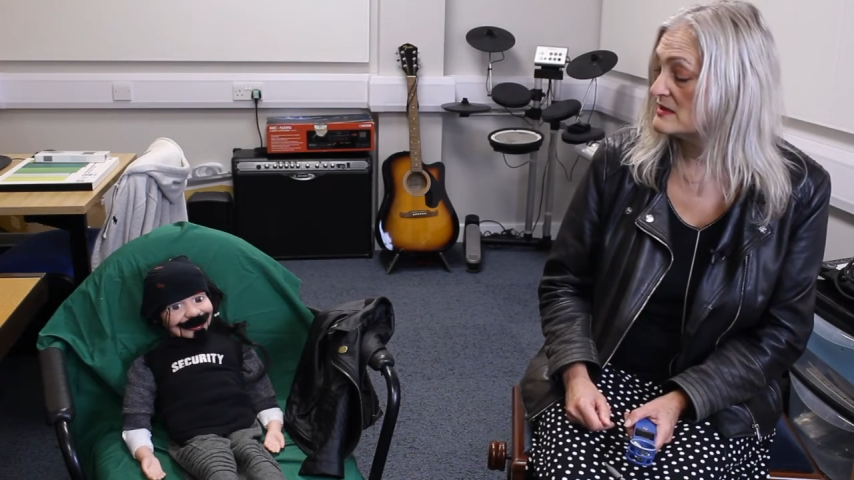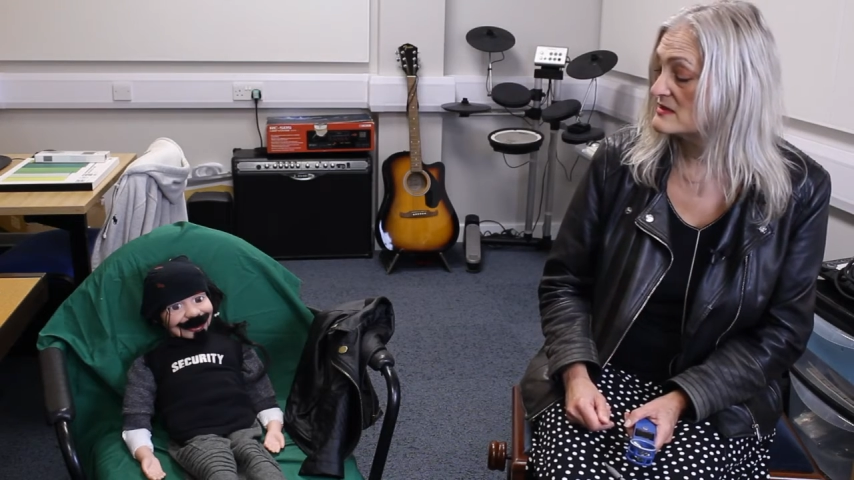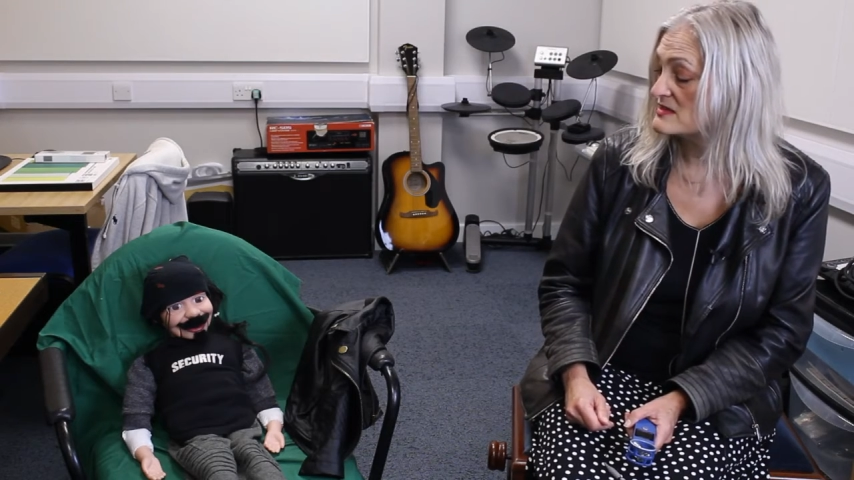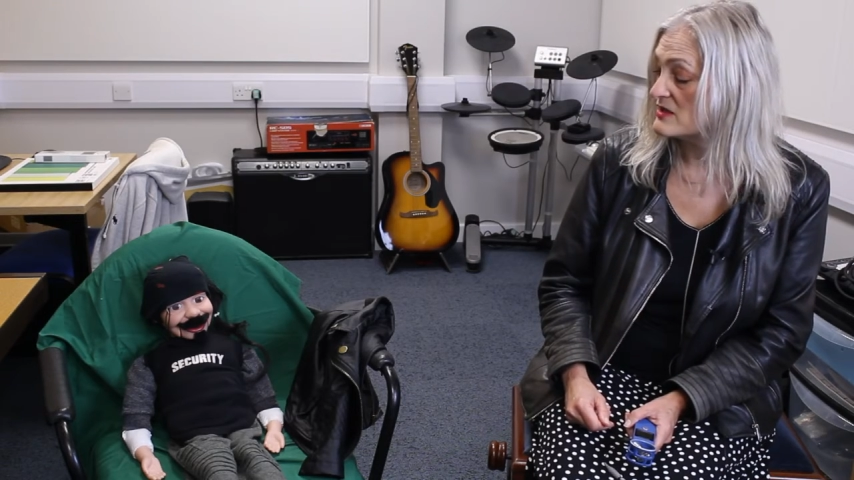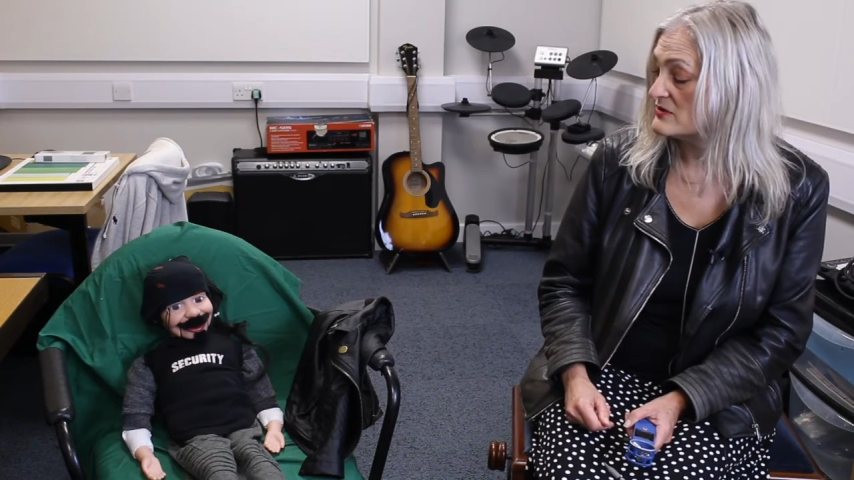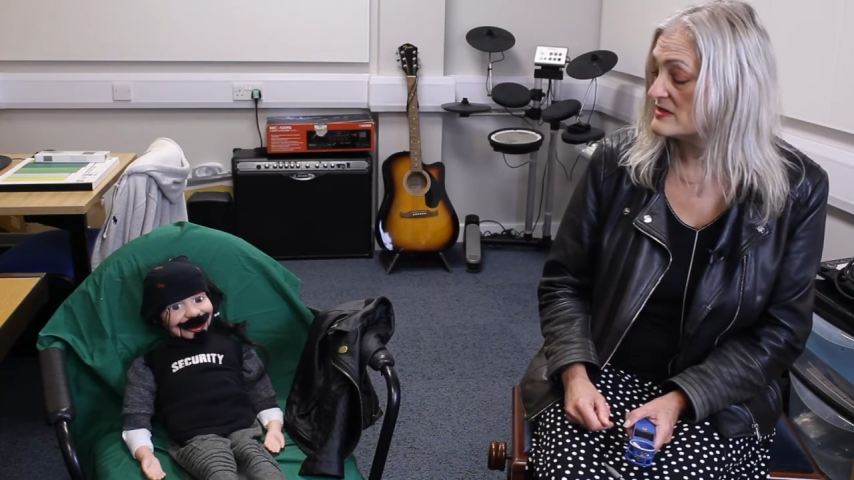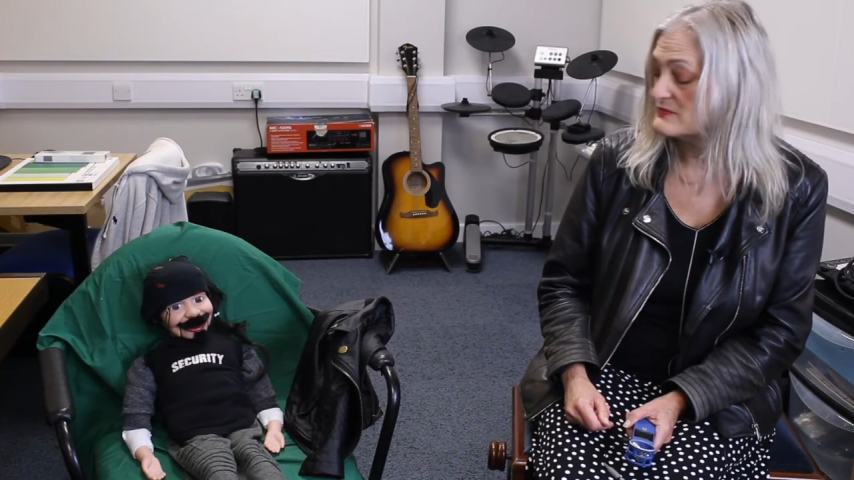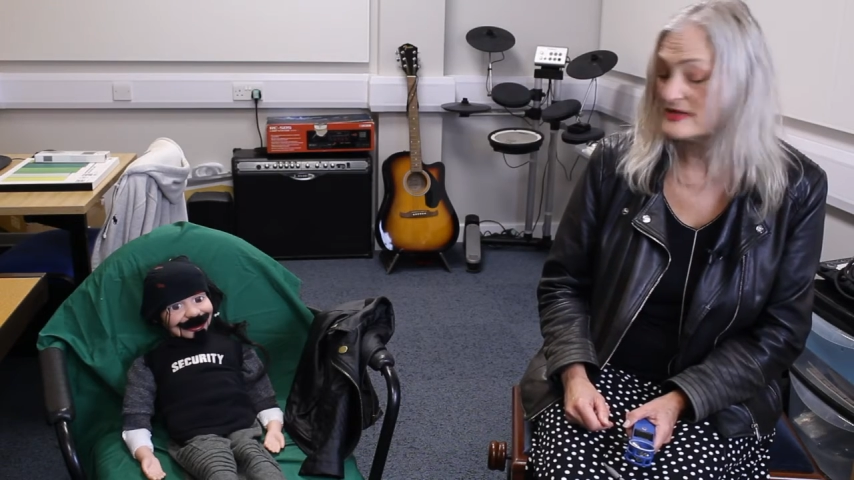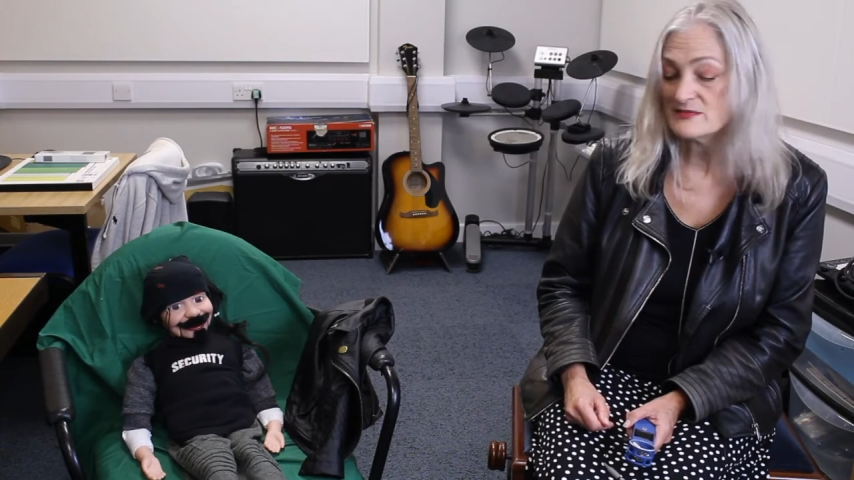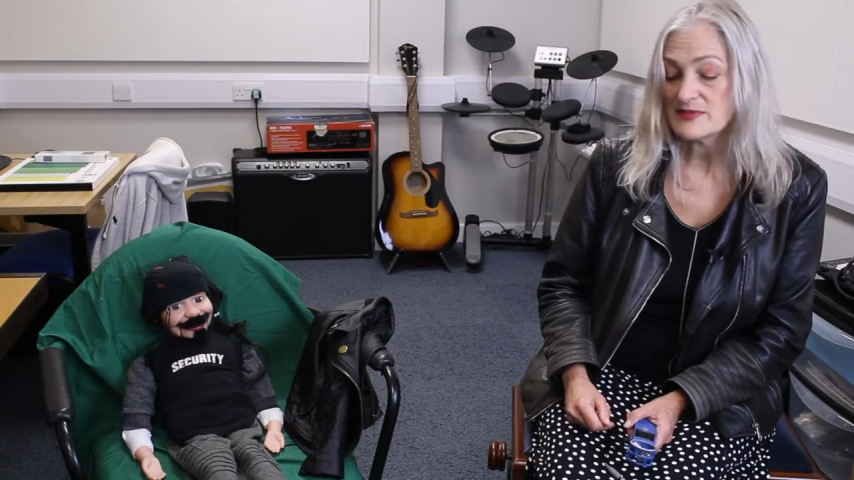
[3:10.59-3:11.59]
So it's
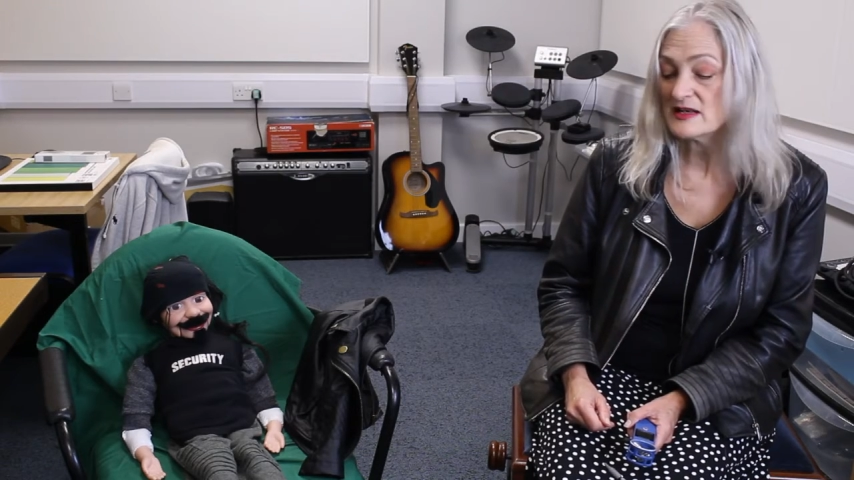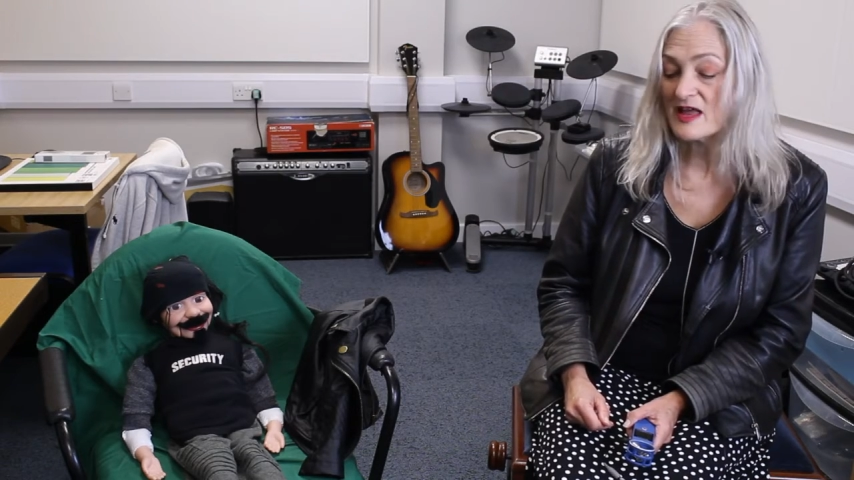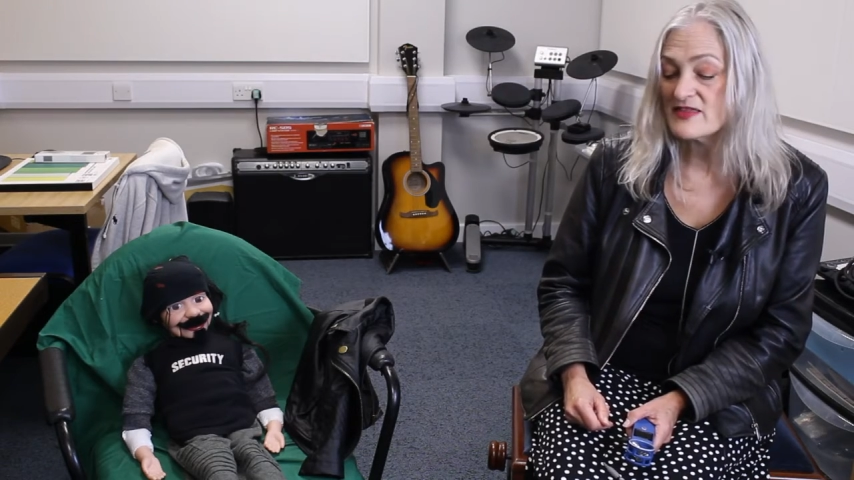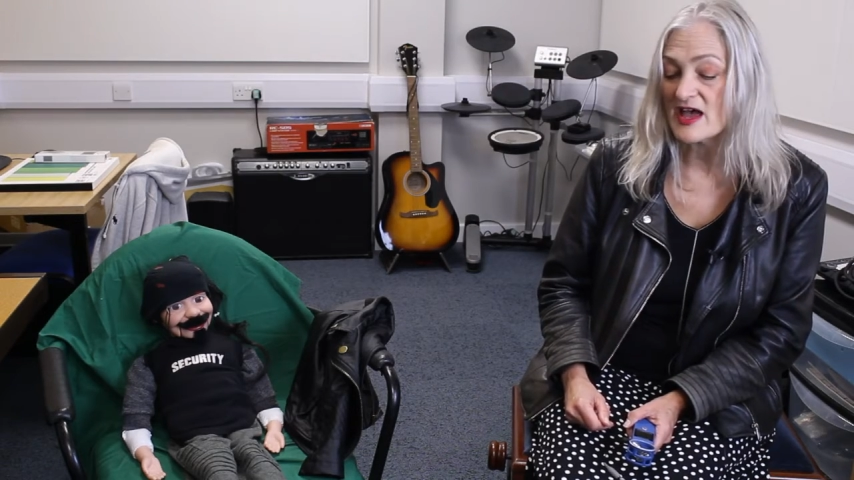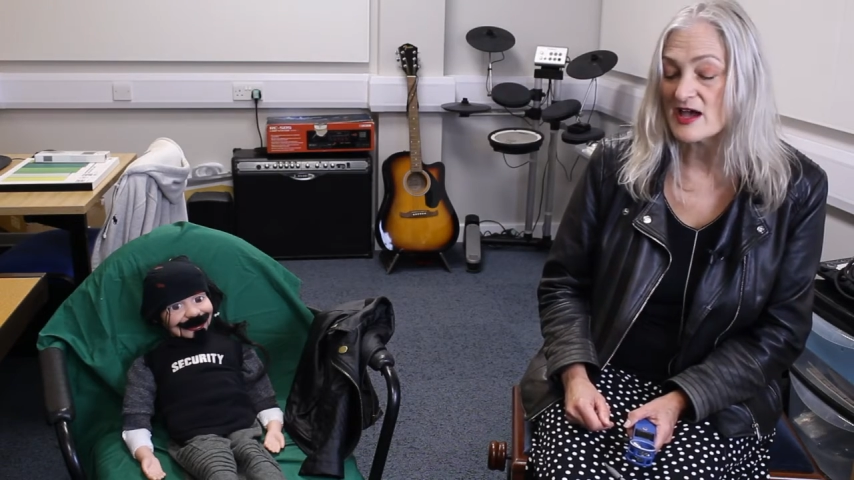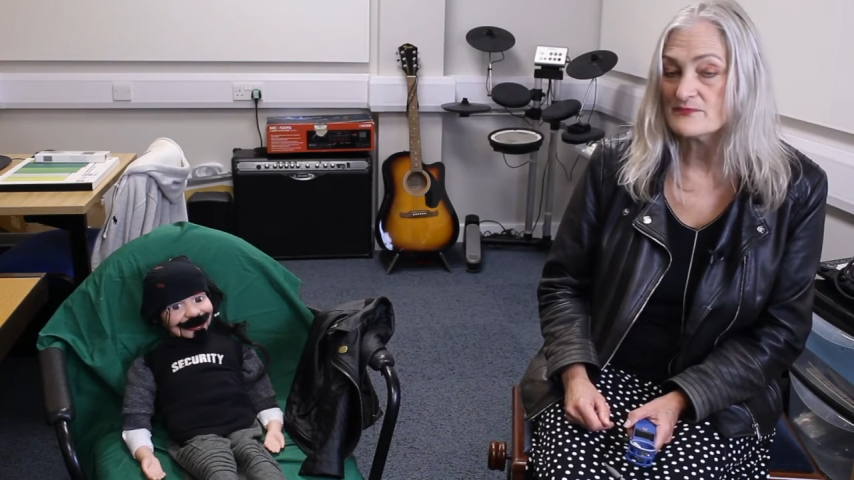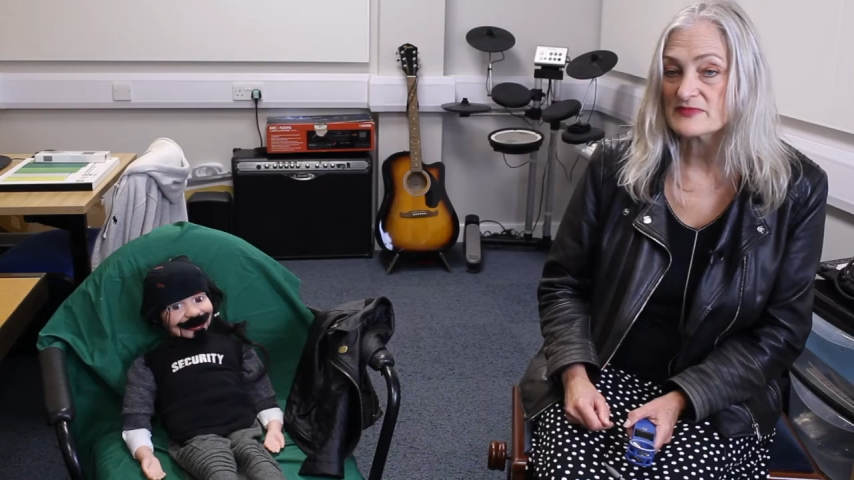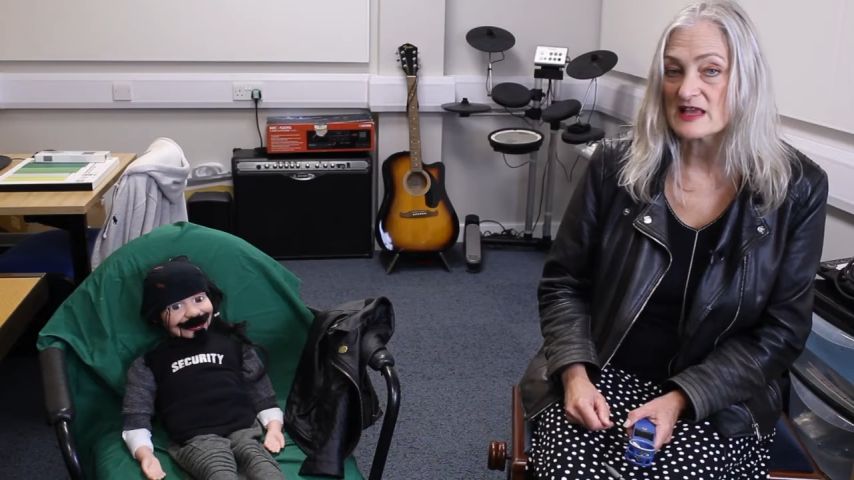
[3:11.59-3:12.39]
been a bit like that.